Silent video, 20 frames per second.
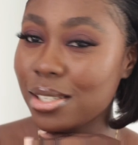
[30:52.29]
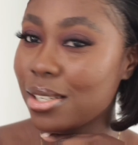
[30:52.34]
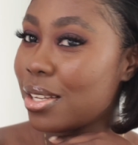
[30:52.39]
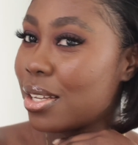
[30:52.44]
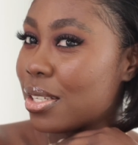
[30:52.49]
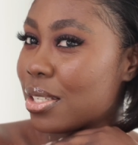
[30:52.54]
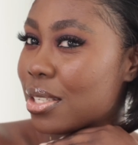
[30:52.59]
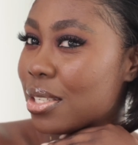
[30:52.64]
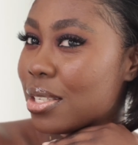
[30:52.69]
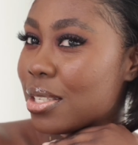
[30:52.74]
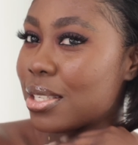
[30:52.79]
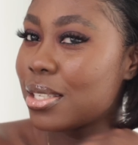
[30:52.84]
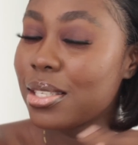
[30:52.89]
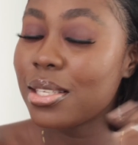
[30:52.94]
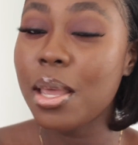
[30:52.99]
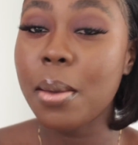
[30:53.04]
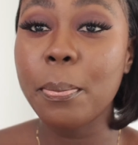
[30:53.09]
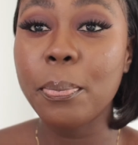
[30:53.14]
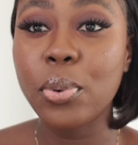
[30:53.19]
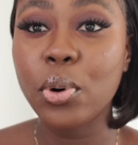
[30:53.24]
It's
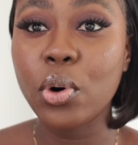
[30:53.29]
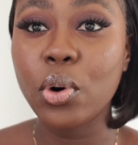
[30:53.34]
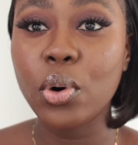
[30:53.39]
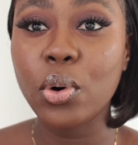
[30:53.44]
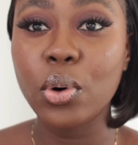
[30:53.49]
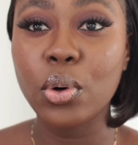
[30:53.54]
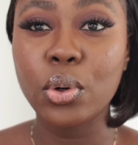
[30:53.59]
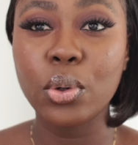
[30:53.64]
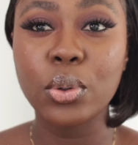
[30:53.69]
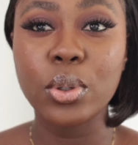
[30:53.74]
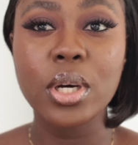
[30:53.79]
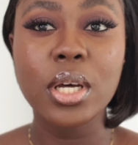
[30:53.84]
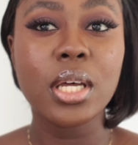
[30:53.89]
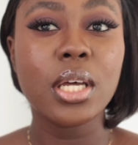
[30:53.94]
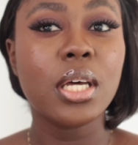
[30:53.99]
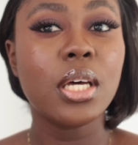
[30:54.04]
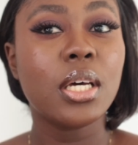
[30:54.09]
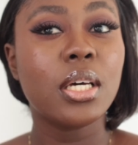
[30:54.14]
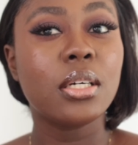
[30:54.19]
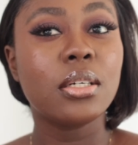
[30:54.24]
simple,
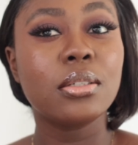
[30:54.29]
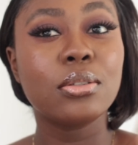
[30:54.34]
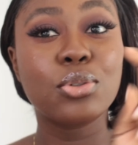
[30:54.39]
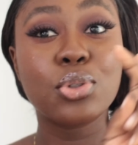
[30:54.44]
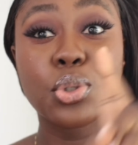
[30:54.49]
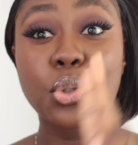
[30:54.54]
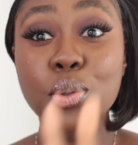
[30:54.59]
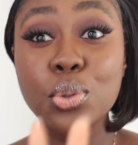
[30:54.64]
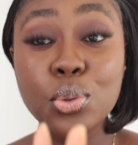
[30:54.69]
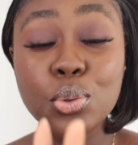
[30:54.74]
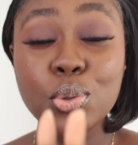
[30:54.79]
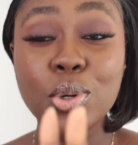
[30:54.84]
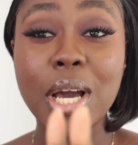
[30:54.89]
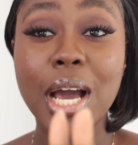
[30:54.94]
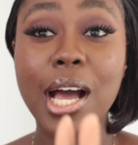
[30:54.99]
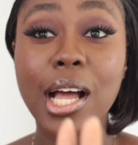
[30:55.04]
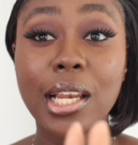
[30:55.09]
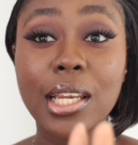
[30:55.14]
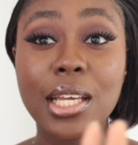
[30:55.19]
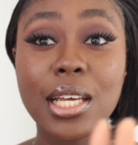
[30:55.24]
2
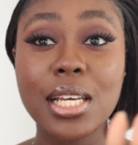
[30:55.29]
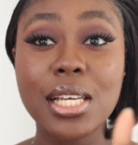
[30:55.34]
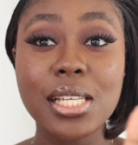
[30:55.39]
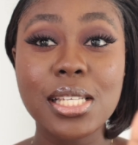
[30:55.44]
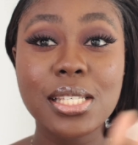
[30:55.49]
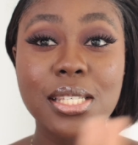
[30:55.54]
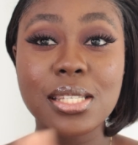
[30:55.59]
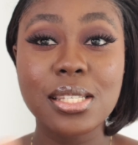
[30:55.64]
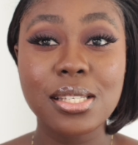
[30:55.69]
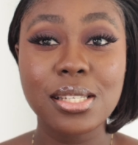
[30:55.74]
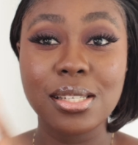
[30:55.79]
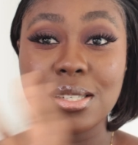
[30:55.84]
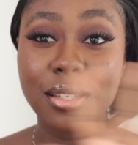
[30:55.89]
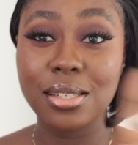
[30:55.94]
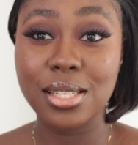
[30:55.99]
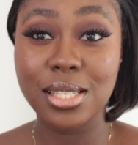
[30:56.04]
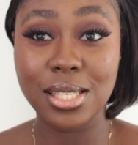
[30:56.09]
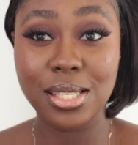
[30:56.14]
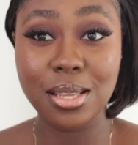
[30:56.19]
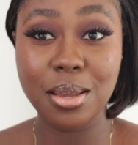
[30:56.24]
colors,
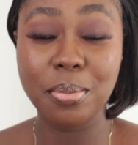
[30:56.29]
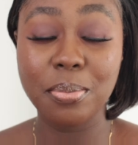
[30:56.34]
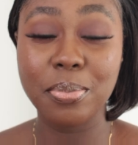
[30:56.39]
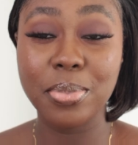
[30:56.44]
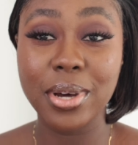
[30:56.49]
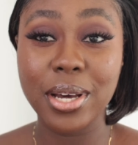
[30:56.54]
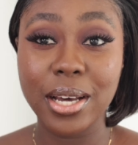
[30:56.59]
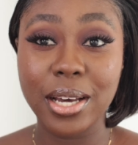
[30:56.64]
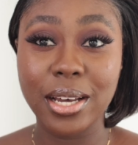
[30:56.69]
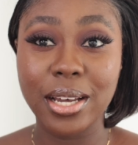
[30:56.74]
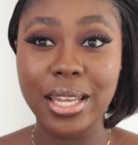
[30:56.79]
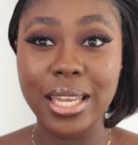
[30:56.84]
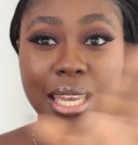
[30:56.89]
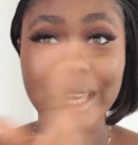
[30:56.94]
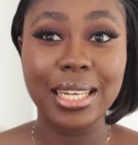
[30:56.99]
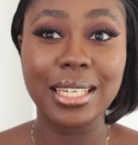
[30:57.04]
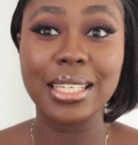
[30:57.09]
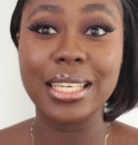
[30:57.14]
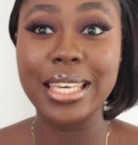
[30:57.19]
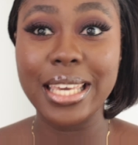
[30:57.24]
December
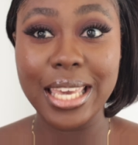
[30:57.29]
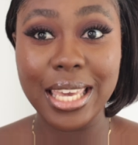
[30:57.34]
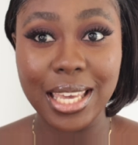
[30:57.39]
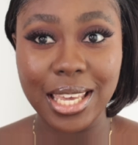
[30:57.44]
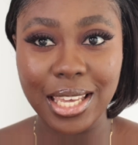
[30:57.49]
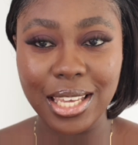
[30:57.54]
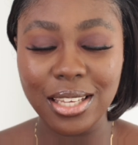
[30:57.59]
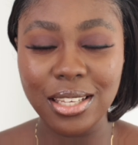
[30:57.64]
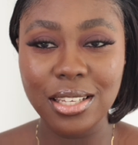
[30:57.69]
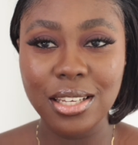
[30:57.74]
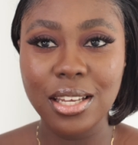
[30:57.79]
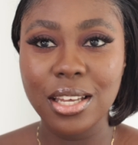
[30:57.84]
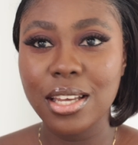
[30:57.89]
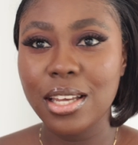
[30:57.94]
and K,